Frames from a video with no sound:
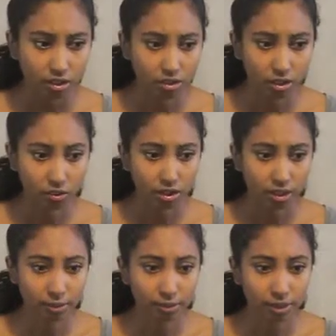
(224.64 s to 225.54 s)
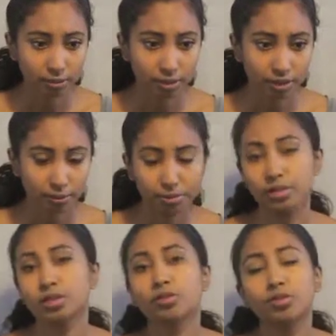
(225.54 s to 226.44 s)
you can only keep them in that
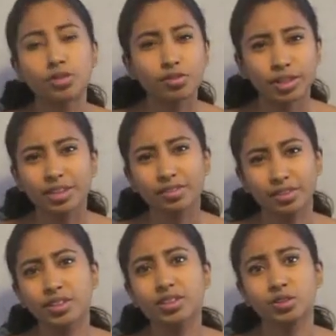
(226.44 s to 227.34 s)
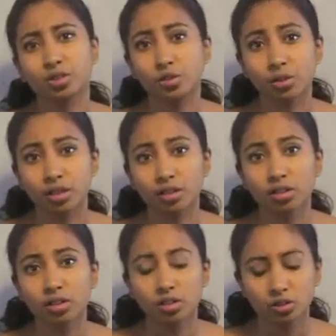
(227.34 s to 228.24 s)
position for a very short while.
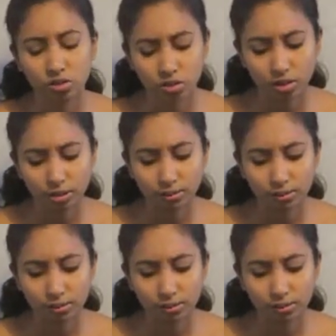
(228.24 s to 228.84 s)
So